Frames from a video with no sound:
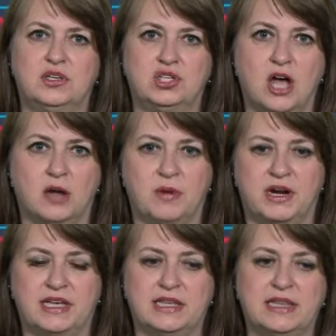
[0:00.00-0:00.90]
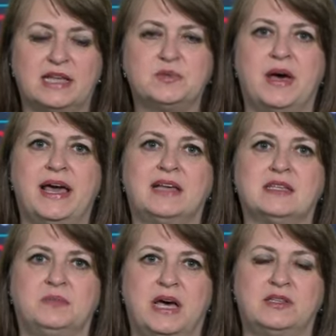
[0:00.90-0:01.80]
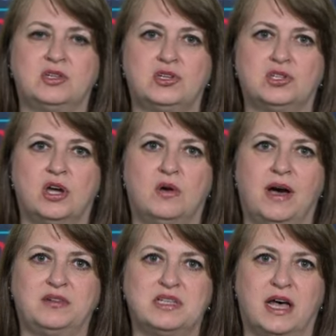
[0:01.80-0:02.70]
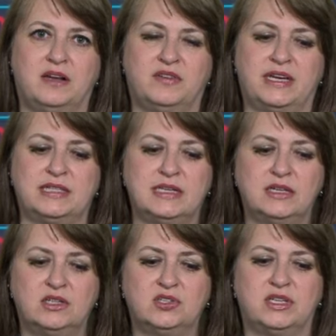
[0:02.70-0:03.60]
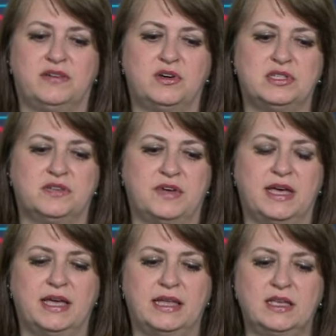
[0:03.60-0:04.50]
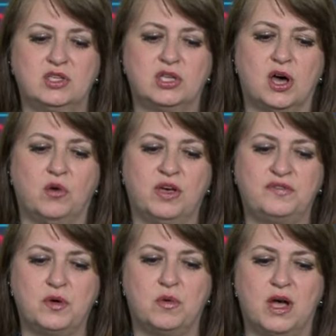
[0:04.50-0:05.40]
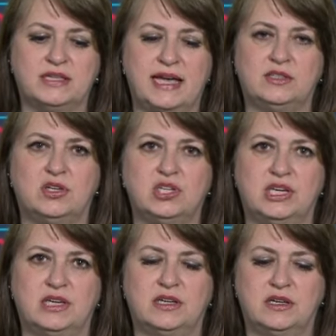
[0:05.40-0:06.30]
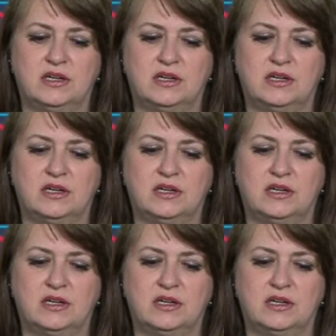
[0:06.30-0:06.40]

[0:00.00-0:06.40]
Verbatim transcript: stock market, and that's why asset managers go outside of it to diversify. So if you want energy,